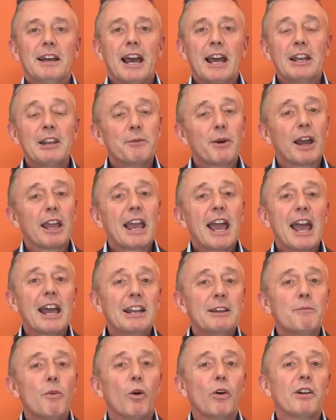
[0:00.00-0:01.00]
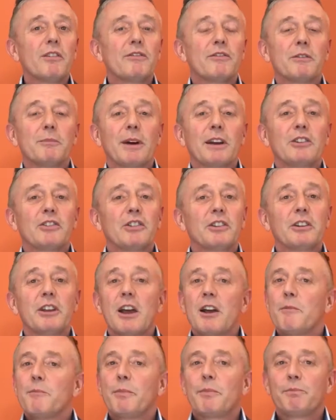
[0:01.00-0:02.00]
Anyway, any more
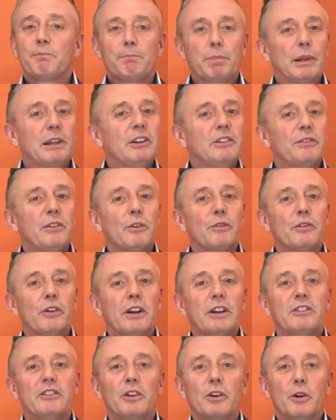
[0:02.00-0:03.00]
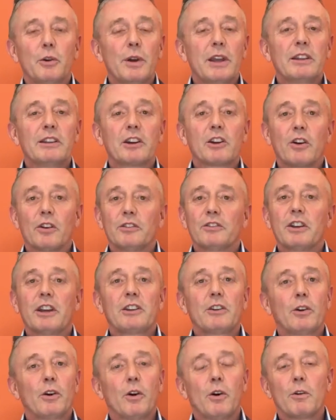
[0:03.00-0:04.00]
information, please feel free to either
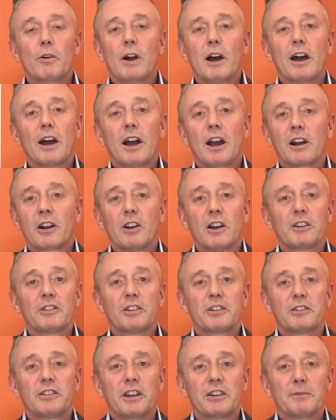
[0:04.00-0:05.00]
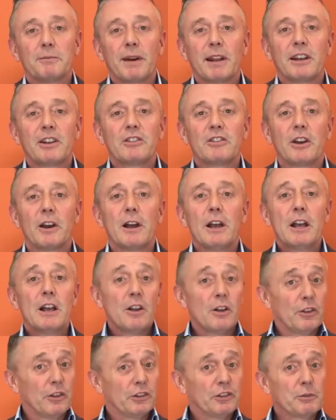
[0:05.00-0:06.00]
contact your uh, client success manager,
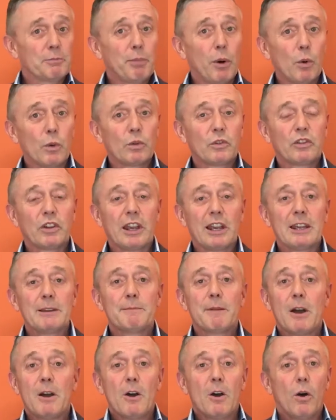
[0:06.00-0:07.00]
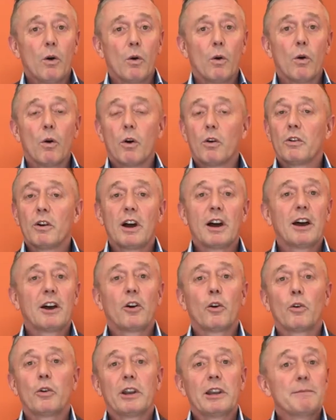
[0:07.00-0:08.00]
the support team, or,
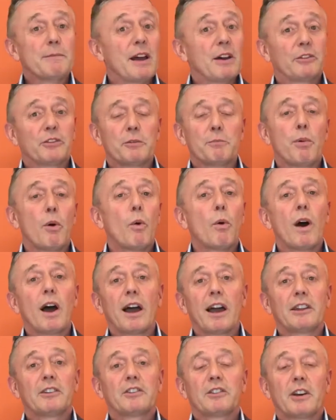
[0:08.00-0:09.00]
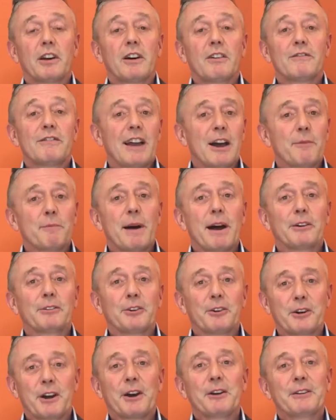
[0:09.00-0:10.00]
uh, or email support at uh,
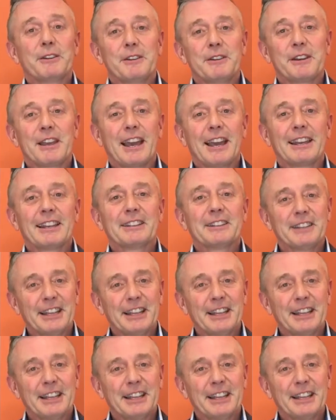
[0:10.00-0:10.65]
valpal.co.uk.